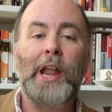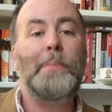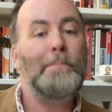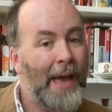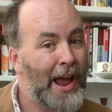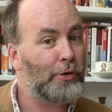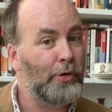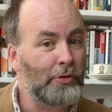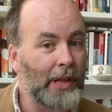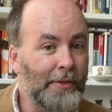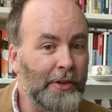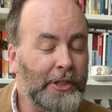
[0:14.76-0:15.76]
On a macro
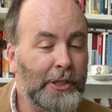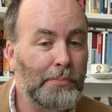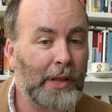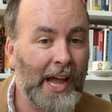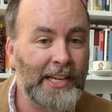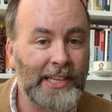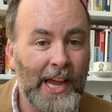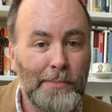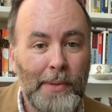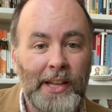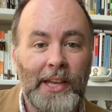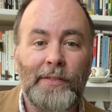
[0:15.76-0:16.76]
level, supply
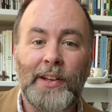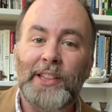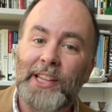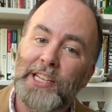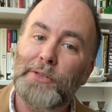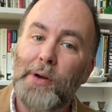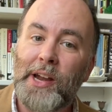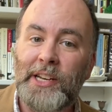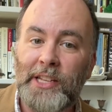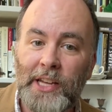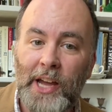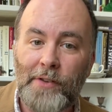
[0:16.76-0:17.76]
side meant giving less money
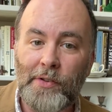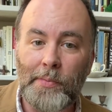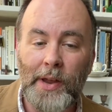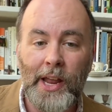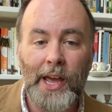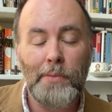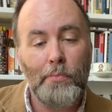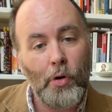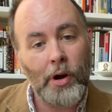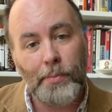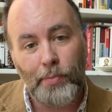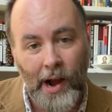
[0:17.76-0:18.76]
to the government and
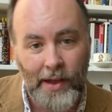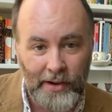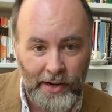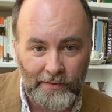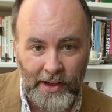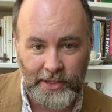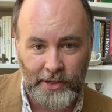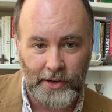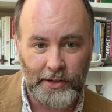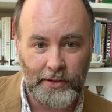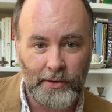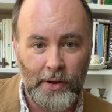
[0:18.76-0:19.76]
more to private
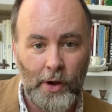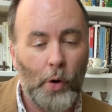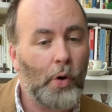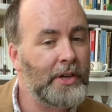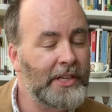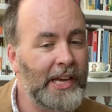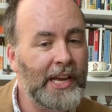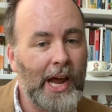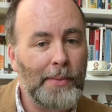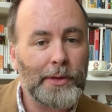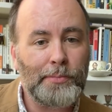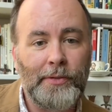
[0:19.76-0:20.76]
investors. Or as
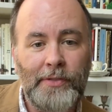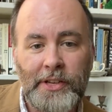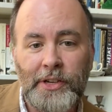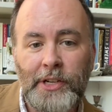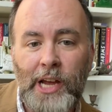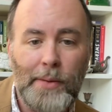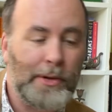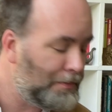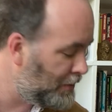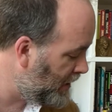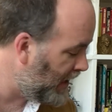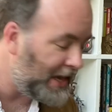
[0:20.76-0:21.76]
economics professor Thomas
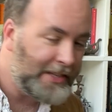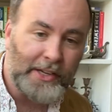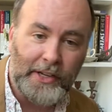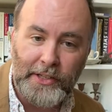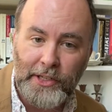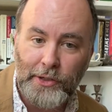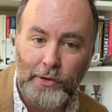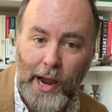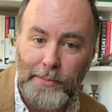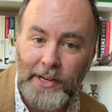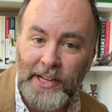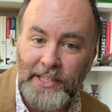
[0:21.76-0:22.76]
Byrne-Edsall
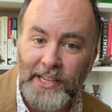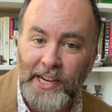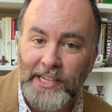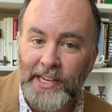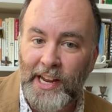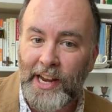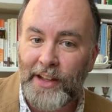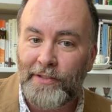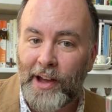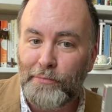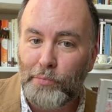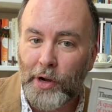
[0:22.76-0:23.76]
describes in his
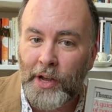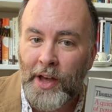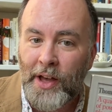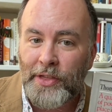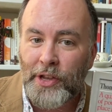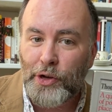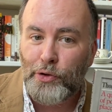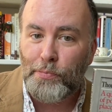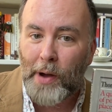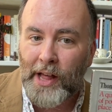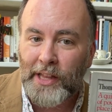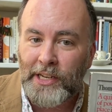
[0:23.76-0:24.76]
1985 book, The New
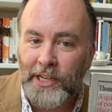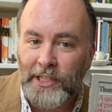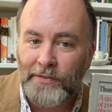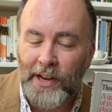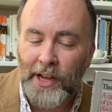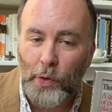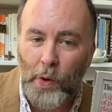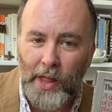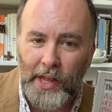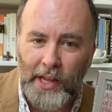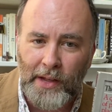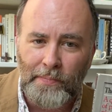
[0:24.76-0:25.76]
Politics of
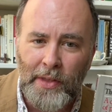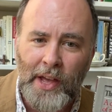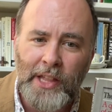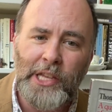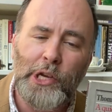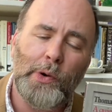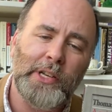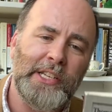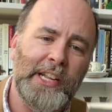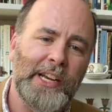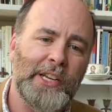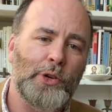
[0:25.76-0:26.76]
Inequality, the US
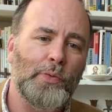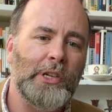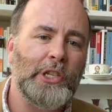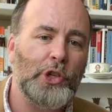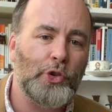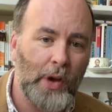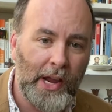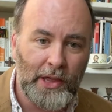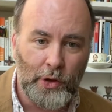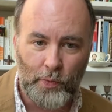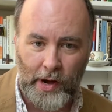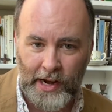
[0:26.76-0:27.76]
needed to
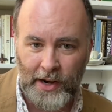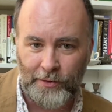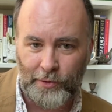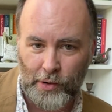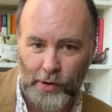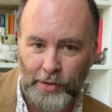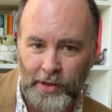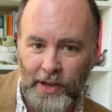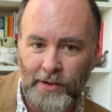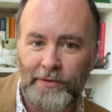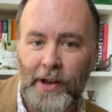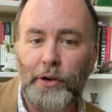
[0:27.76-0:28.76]
restrain the rate of growth
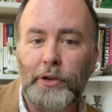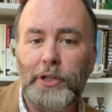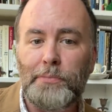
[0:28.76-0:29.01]
in federal